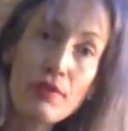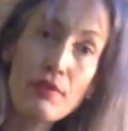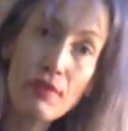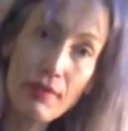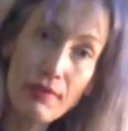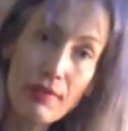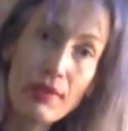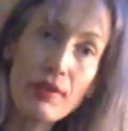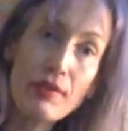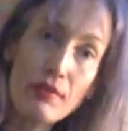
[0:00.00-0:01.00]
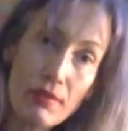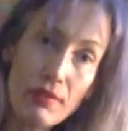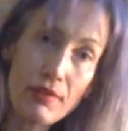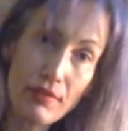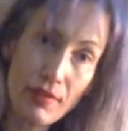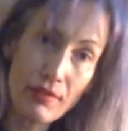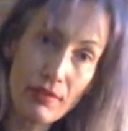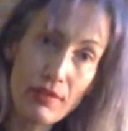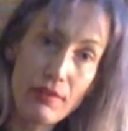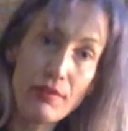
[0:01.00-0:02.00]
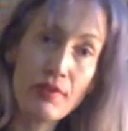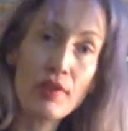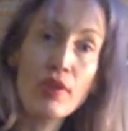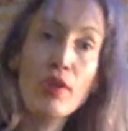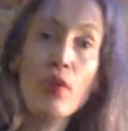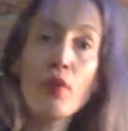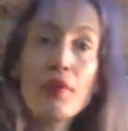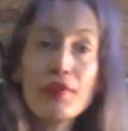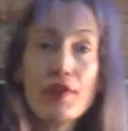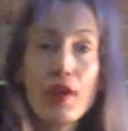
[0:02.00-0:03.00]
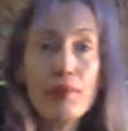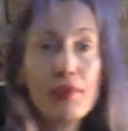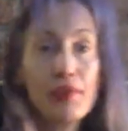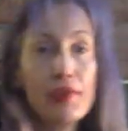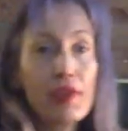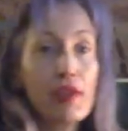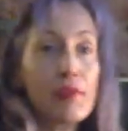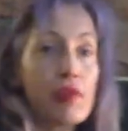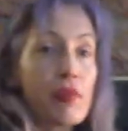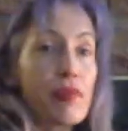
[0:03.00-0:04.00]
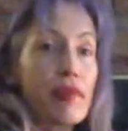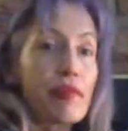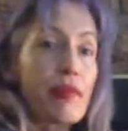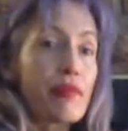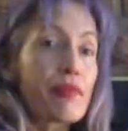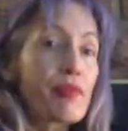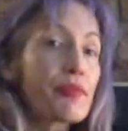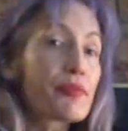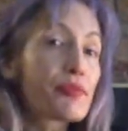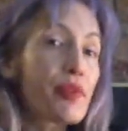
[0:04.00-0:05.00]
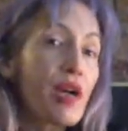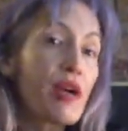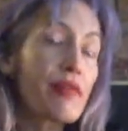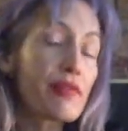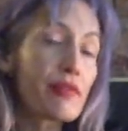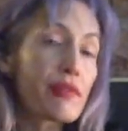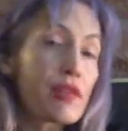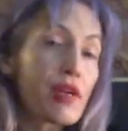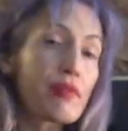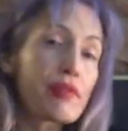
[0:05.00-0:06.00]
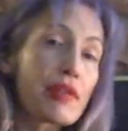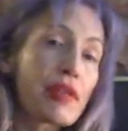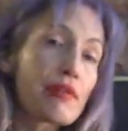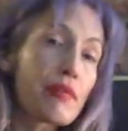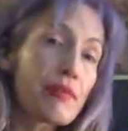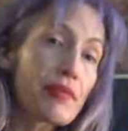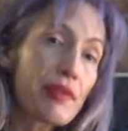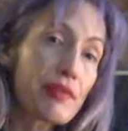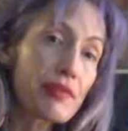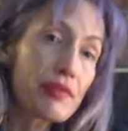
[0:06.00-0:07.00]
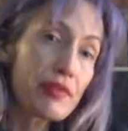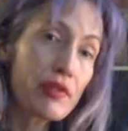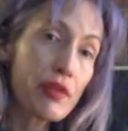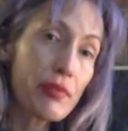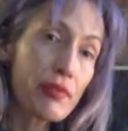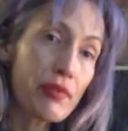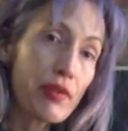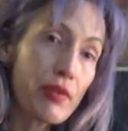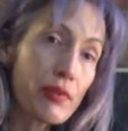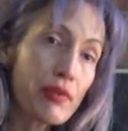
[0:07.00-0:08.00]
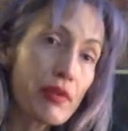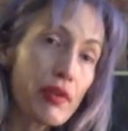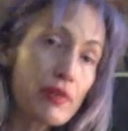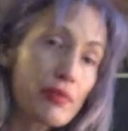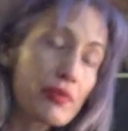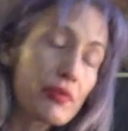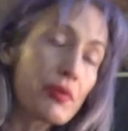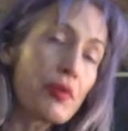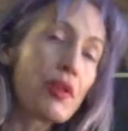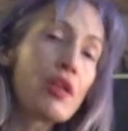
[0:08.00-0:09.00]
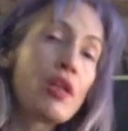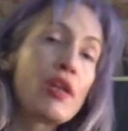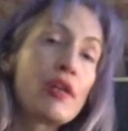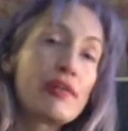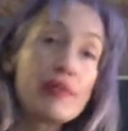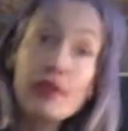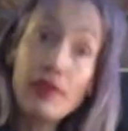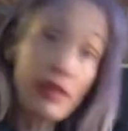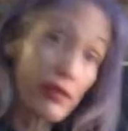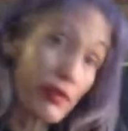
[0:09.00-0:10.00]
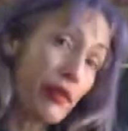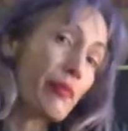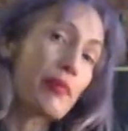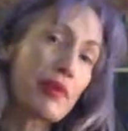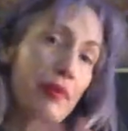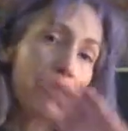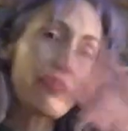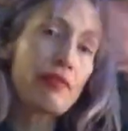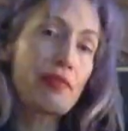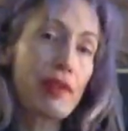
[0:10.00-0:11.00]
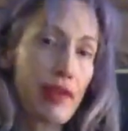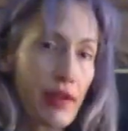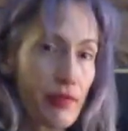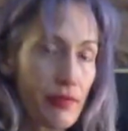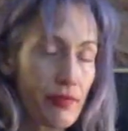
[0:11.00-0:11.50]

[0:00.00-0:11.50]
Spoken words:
graphic, and gnarly sex scenes, which I put it on purpose. My first drafts of the novel that I wrote in San Francisco before I went to graduate school didn't include them. It was always the fade out,